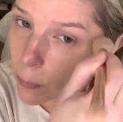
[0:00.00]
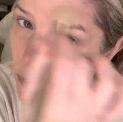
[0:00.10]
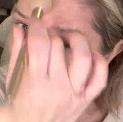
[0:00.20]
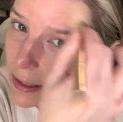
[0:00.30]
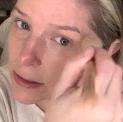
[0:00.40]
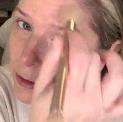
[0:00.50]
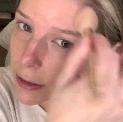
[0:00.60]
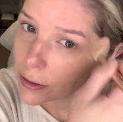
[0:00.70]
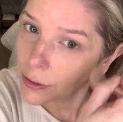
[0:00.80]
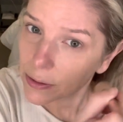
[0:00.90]
once I started
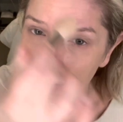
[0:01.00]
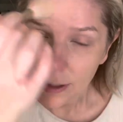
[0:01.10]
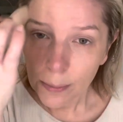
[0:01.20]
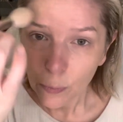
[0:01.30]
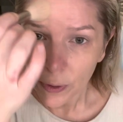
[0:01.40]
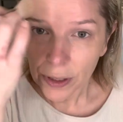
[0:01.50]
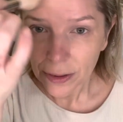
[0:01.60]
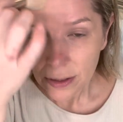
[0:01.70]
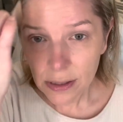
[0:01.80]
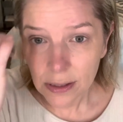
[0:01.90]
using them with
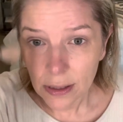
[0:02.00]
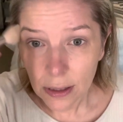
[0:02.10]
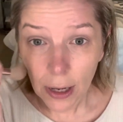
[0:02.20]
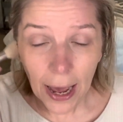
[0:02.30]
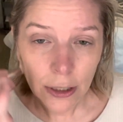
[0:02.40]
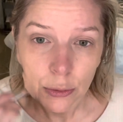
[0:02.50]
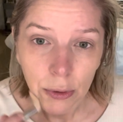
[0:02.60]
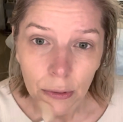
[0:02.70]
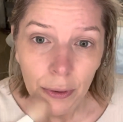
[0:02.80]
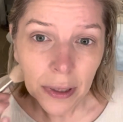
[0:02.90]
the actual
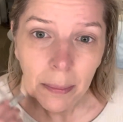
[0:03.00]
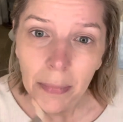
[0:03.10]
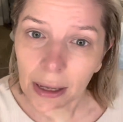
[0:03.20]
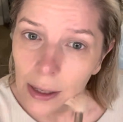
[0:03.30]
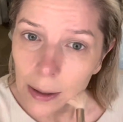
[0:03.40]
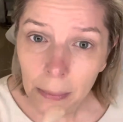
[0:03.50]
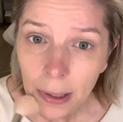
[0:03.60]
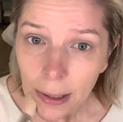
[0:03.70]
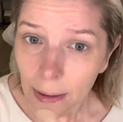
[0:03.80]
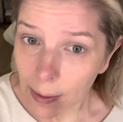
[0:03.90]
cream makeup,
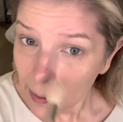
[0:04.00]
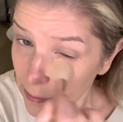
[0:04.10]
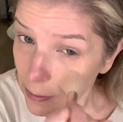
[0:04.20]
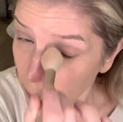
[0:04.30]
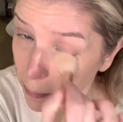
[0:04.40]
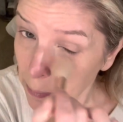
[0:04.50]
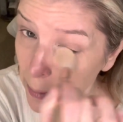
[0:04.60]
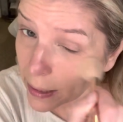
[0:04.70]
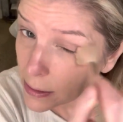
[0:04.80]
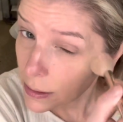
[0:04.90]
it's
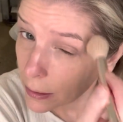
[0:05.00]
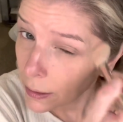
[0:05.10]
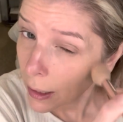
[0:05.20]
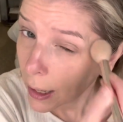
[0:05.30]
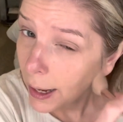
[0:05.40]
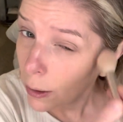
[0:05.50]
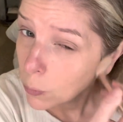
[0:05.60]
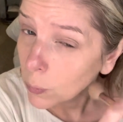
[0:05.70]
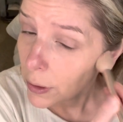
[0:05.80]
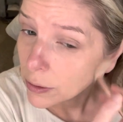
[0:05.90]
amazing how
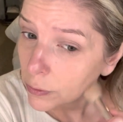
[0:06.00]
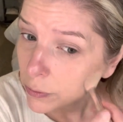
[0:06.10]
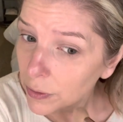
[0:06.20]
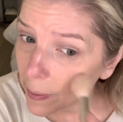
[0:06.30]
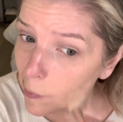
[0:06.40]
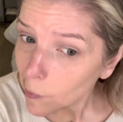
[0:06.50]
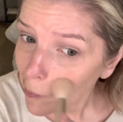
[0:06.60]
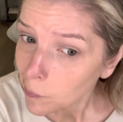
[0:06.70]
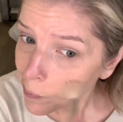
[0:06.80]
wonderful they are.